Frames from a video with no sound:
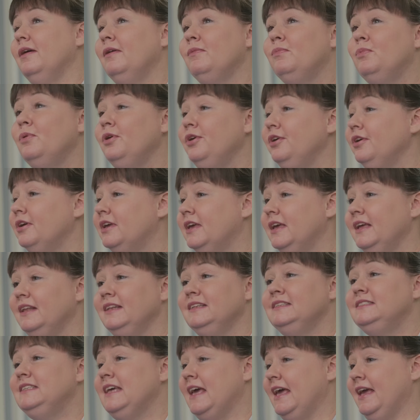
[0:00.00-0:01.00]
A
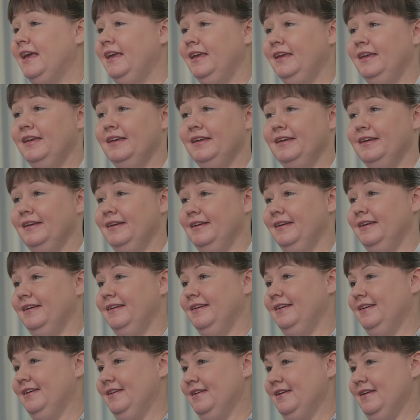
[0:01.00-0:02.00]
working day
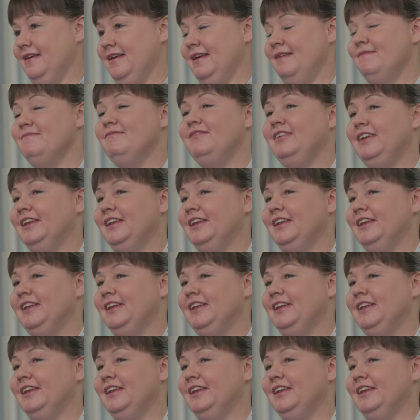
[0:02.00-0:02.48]
in